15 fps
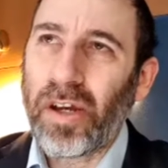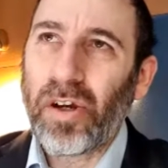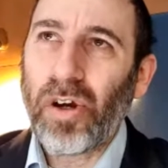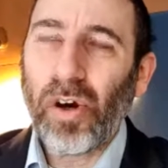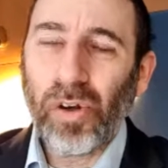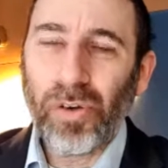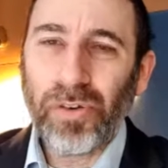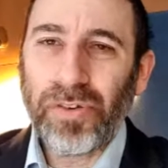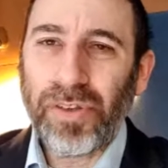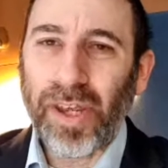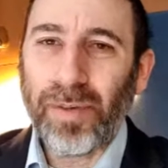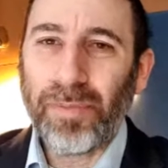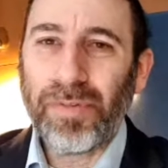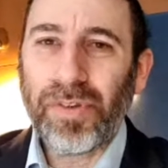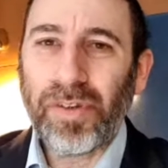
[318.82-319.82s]

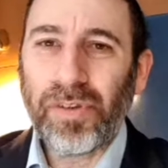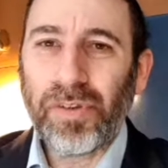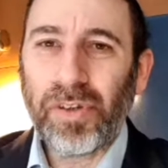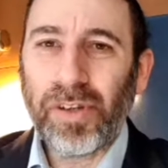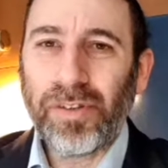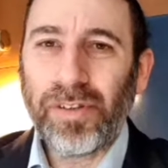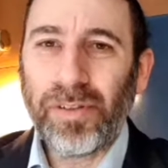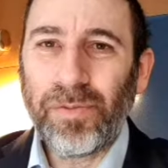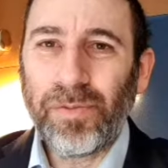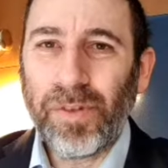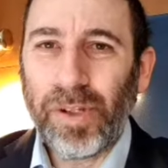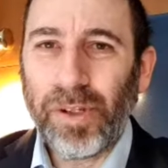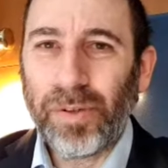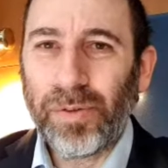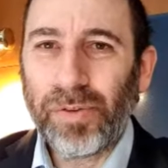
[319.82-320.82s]
concepts, certain
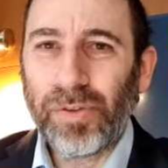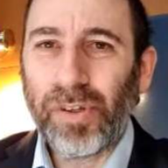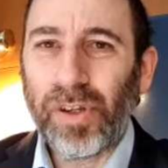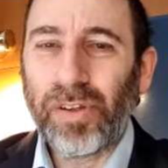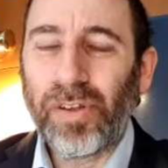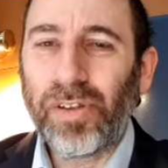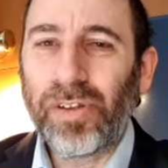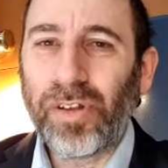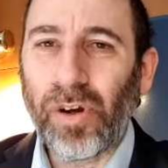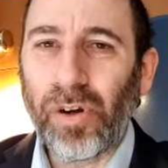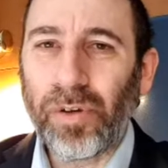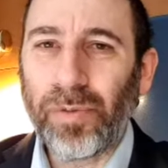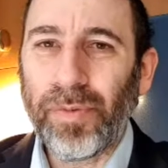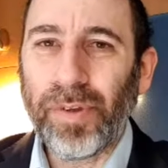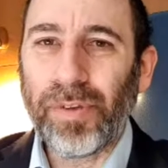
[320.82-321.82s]
views, certain
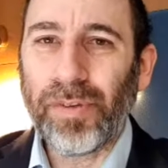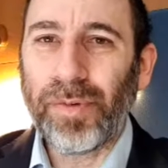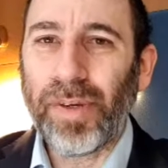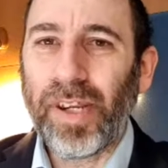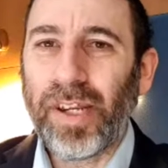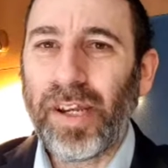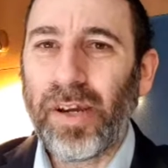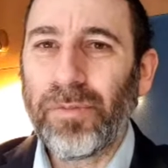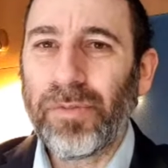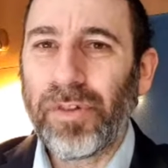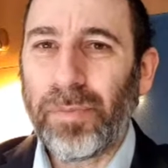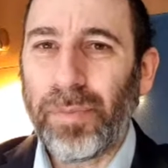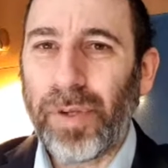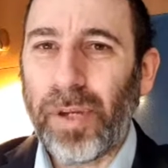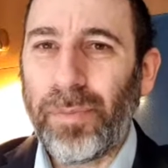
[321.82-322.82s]
dogmas when it comes
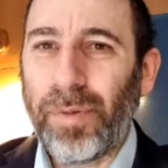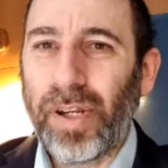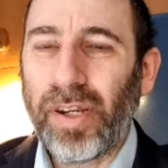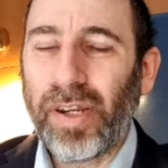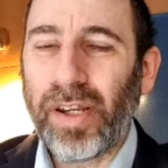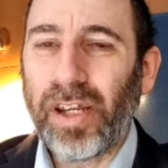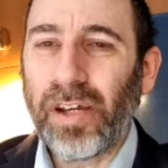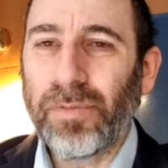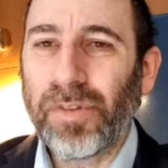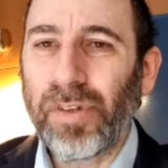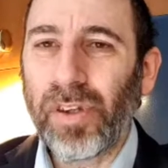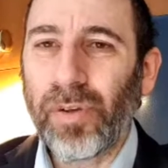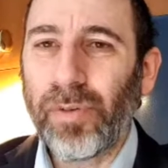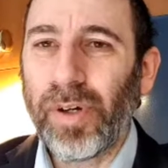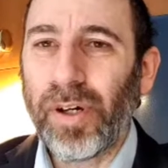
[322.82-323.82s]
to people and it comes
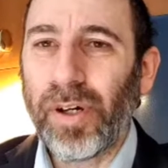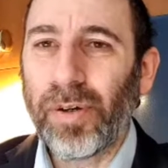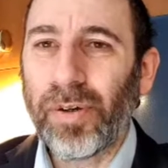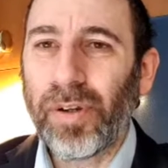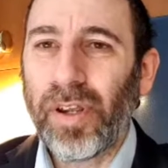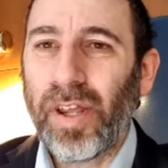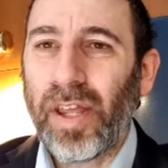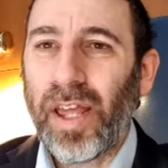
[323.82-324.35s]
to the world.